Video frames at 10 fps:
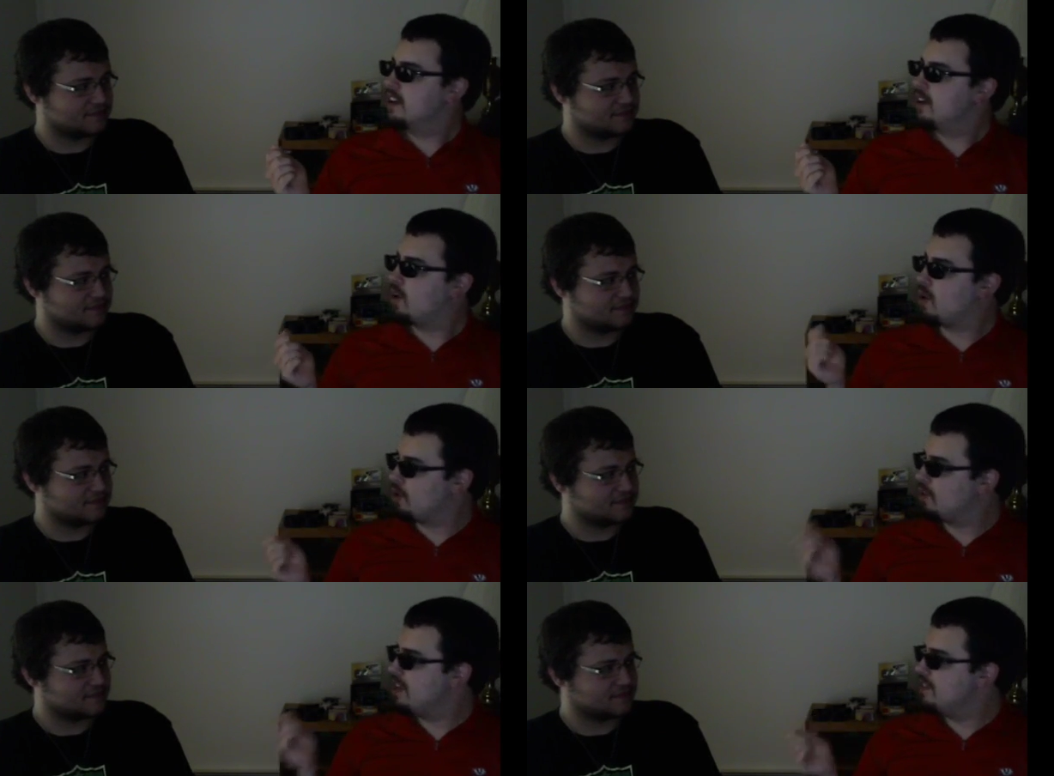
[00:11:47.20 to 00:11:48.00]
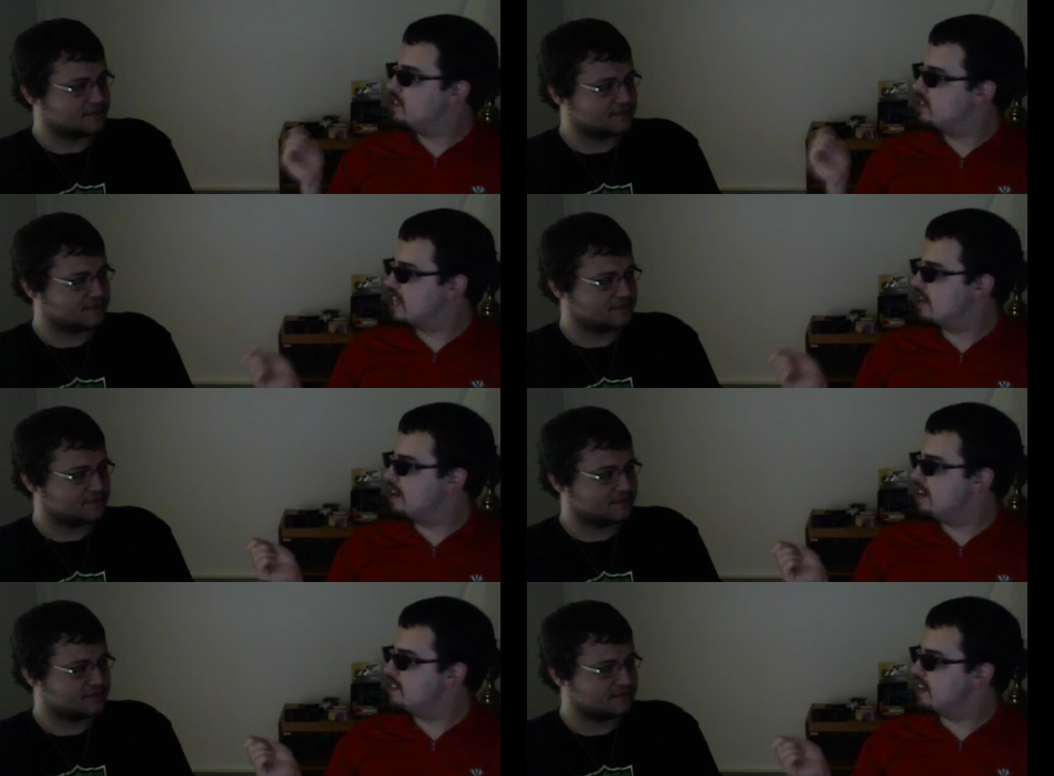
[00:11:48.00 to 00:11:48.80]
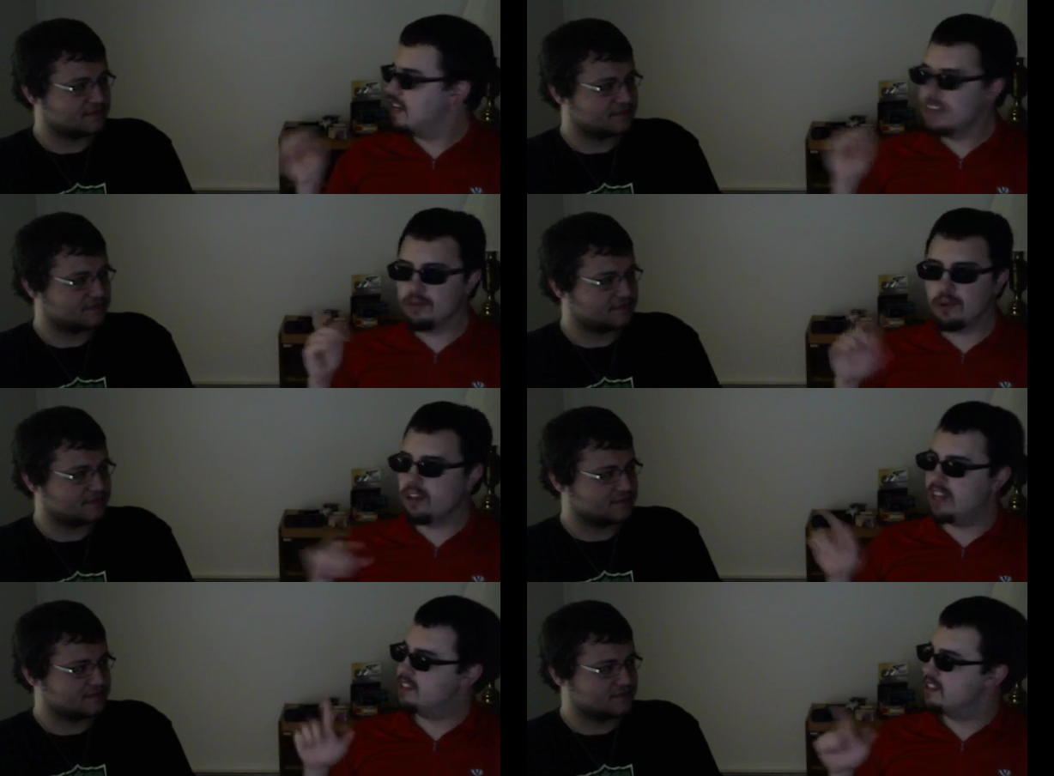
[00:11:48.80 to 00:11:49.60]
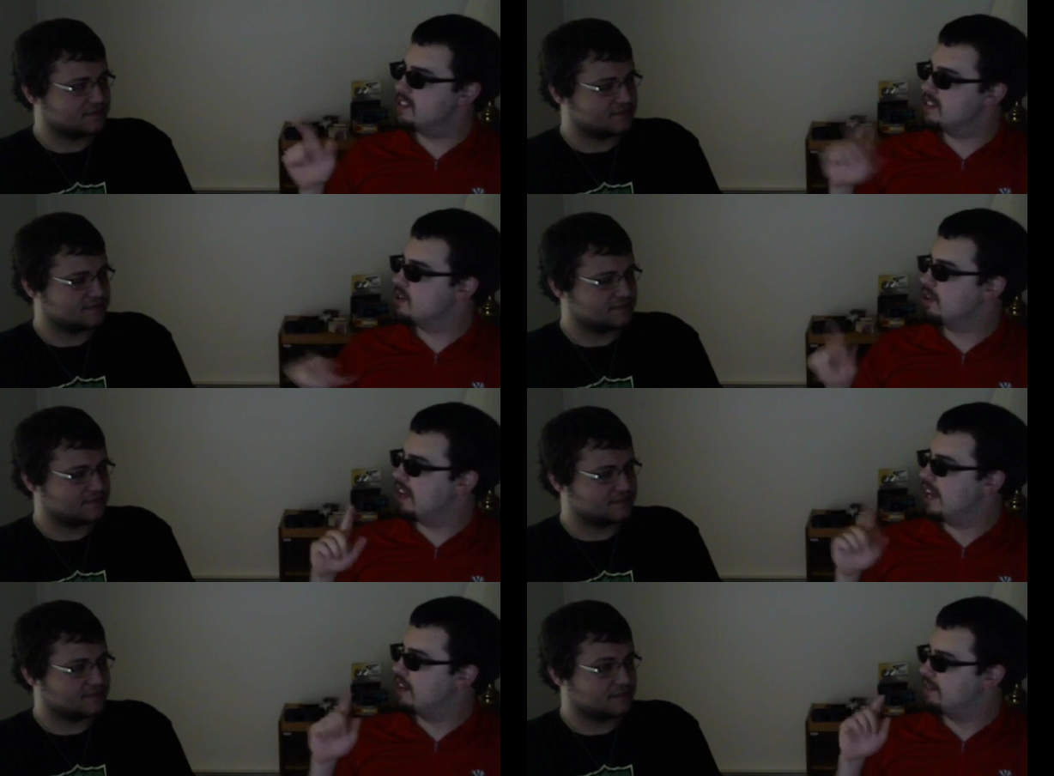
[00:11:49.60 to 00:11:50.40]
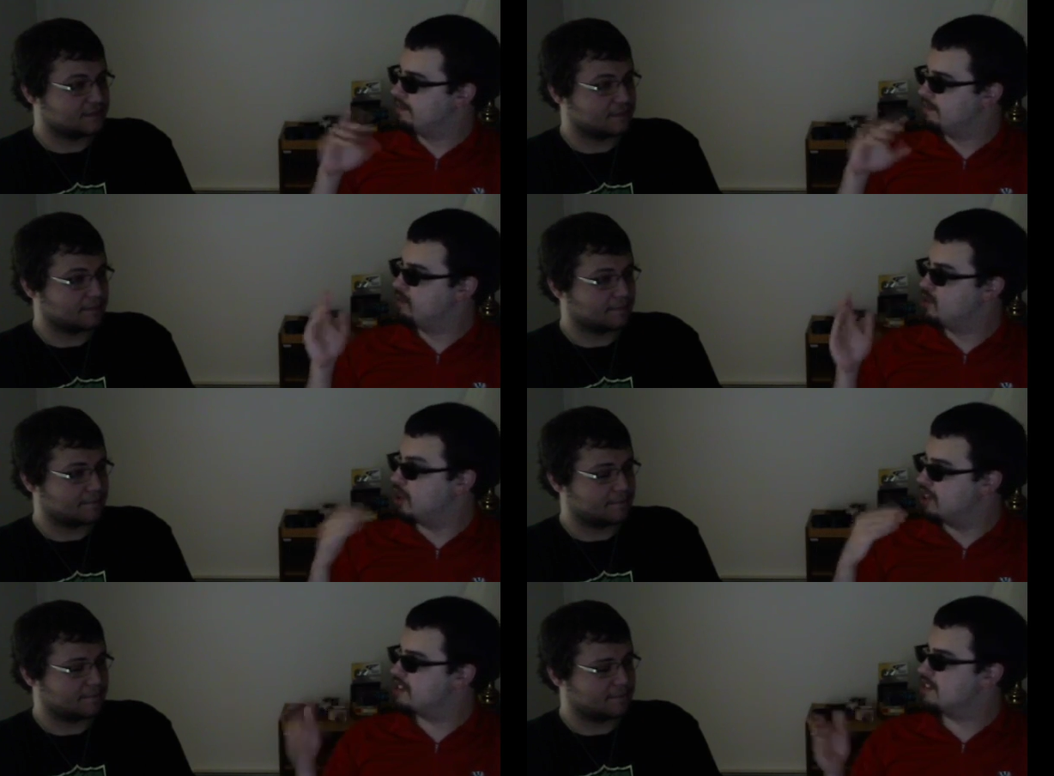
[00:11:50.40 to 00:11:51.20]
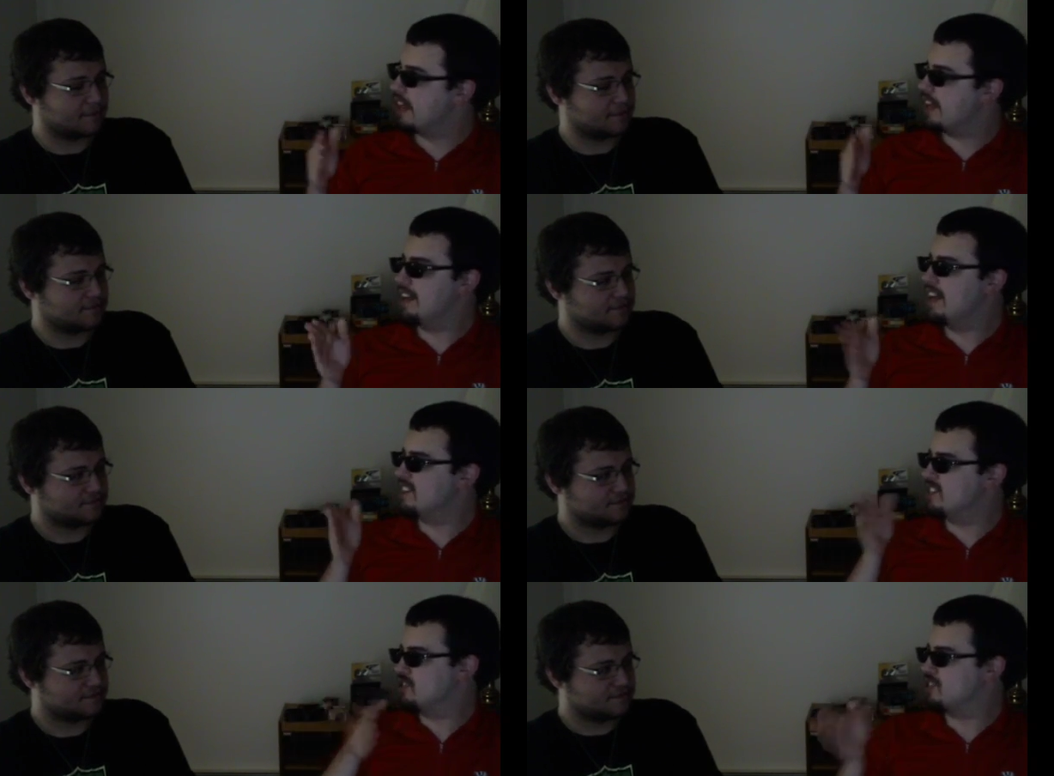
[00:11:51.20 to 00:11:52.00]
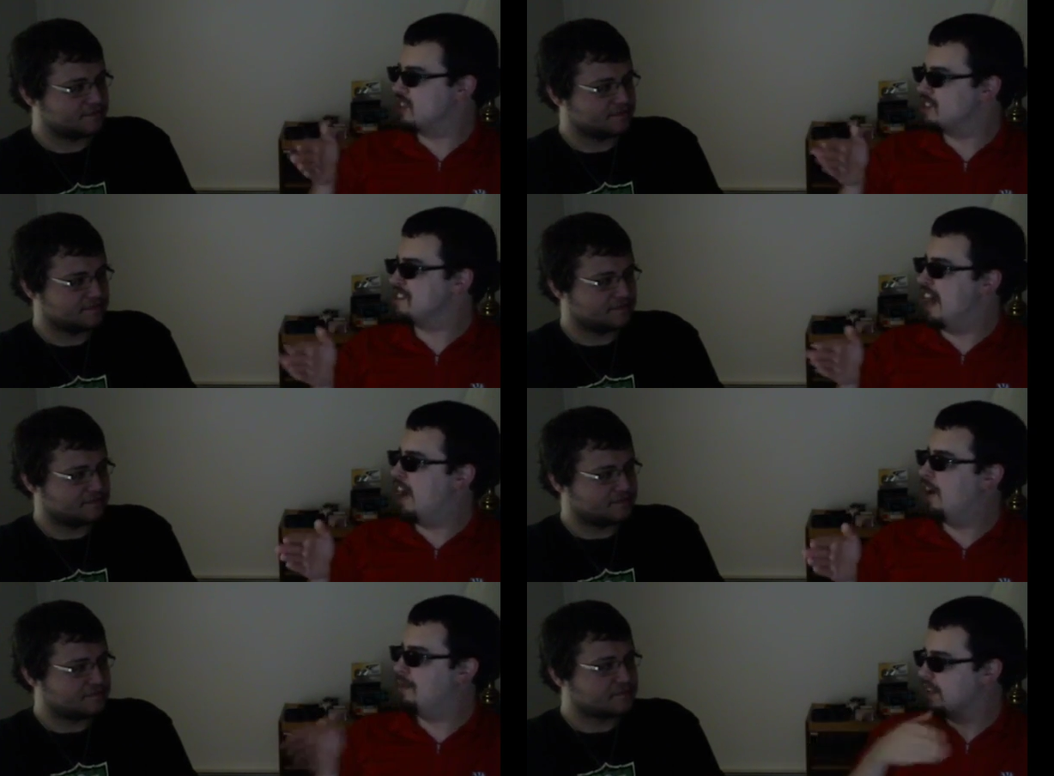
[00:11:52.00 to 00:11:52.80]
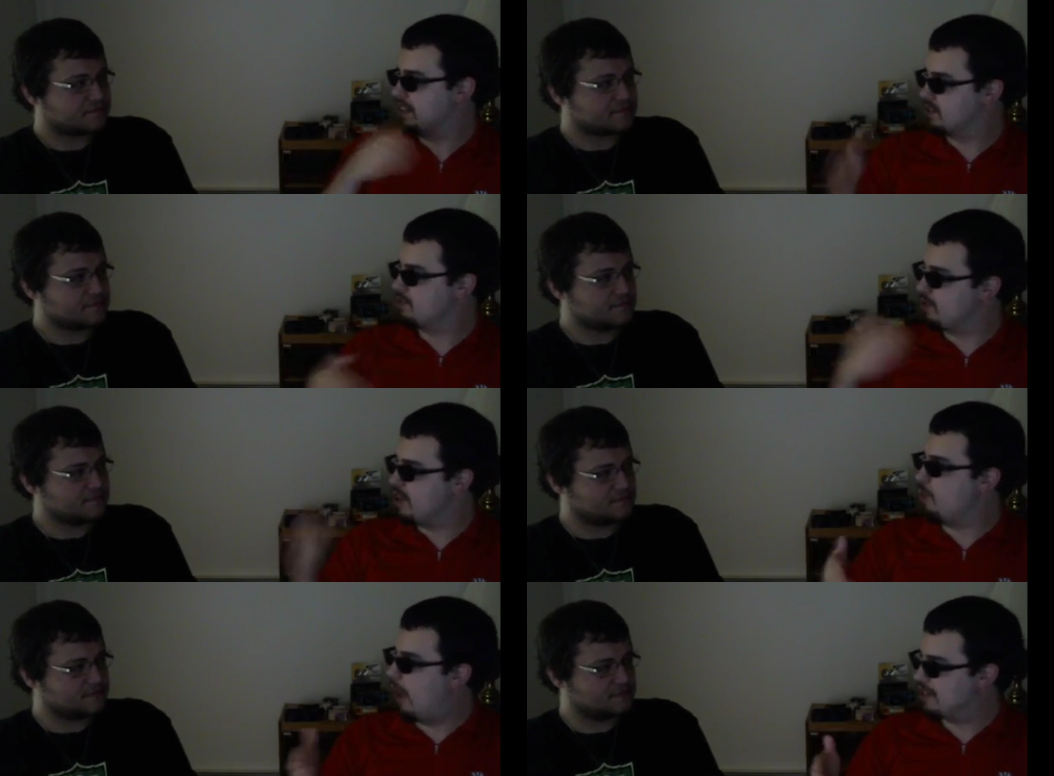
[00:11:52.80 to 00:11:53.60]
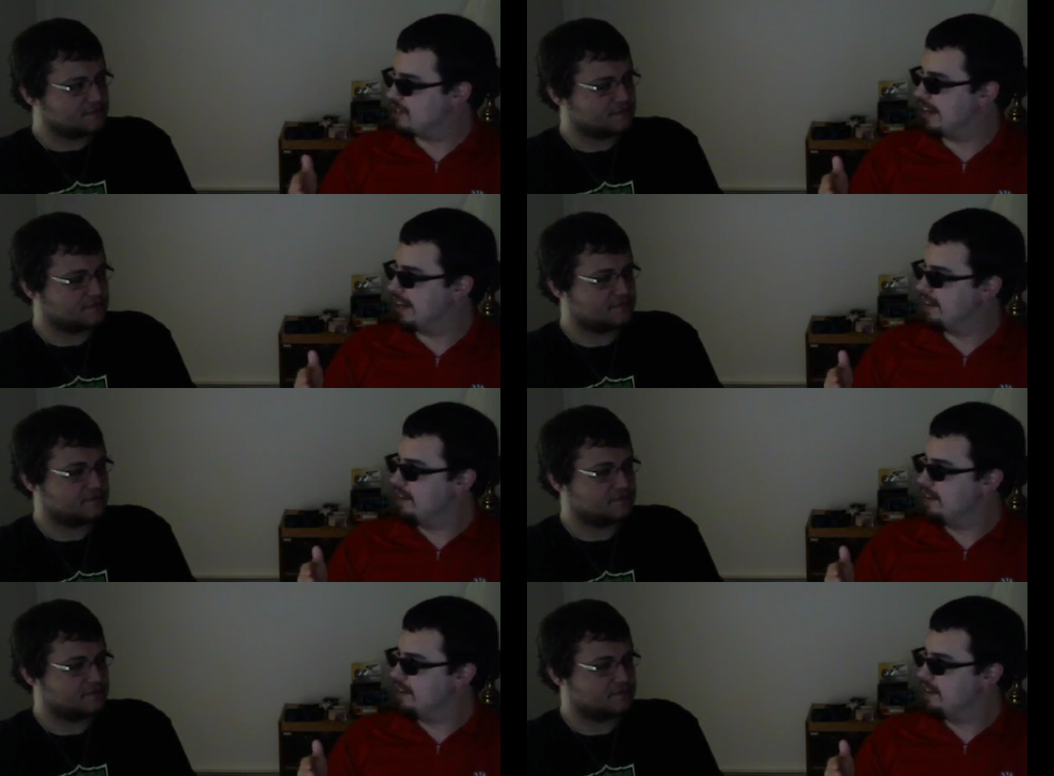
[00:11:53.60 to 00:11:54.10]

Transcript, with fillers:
Speaker 1: early in the series, and I didn't realize this until like just like not just just now, but like rewatching it.